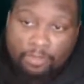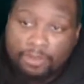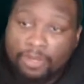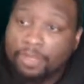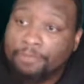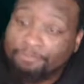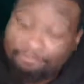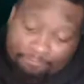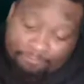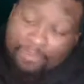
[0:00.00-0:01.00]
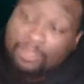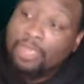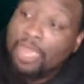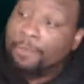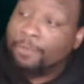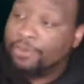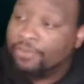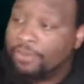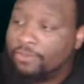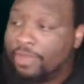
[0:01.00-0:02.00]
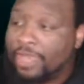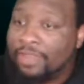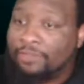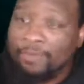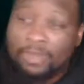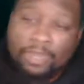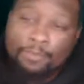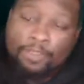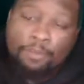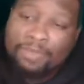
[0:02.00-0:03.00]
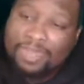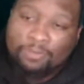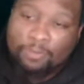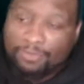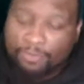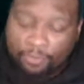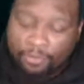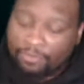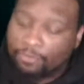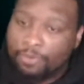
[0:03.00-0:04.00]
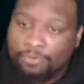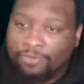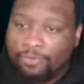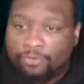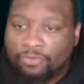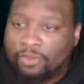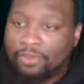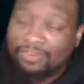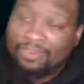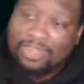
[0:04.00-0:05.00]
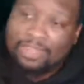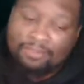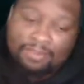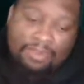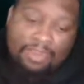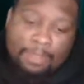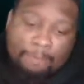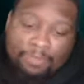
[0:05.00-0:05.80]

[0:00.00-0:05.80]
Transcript: But uh I appreciate you guys. Monday we go back to reviewing, so we review songs and things like that.